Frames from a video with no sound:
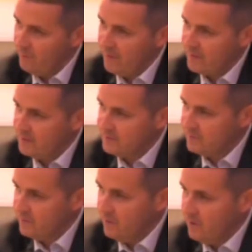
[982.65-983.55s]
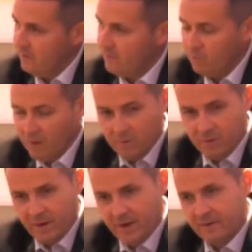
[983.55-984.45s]
But I guess from where
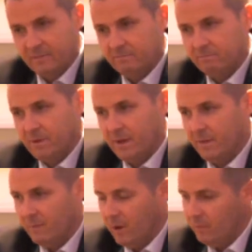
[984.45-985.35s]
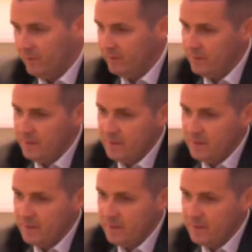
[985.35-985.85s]
we're at the moment,